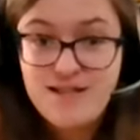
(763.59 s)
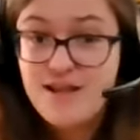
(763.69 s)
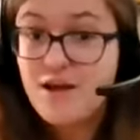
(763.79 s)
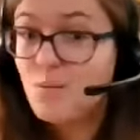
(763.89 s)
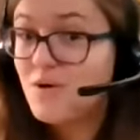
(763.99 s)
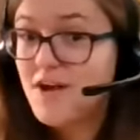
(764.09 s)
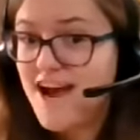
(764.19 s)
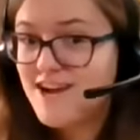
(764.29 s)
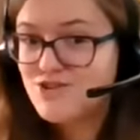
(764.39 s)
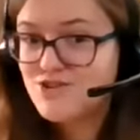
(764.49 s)
the egg will
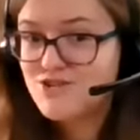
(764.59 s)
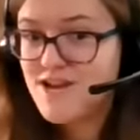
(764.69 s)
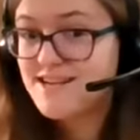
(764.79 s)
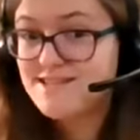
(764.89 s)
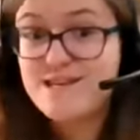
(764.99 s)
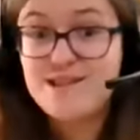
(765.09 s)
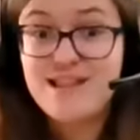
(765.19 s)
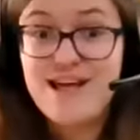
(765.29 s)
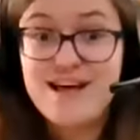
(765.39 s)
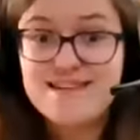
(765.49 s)
hatch, and it's a
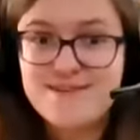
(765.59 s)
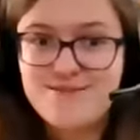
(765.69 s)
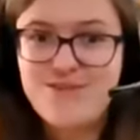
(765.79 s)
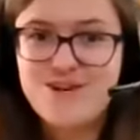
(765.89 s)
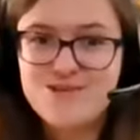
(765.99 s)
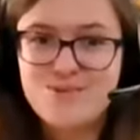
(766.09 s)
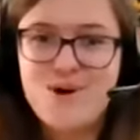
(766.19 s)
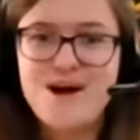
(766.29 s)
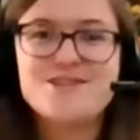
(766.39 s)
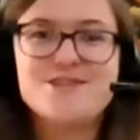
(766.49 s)
lot of fun to
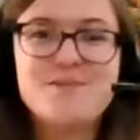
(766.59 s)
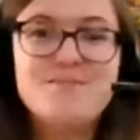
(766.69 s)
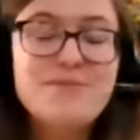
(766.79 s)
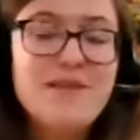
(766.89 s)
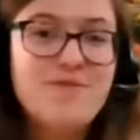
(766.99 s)
watch.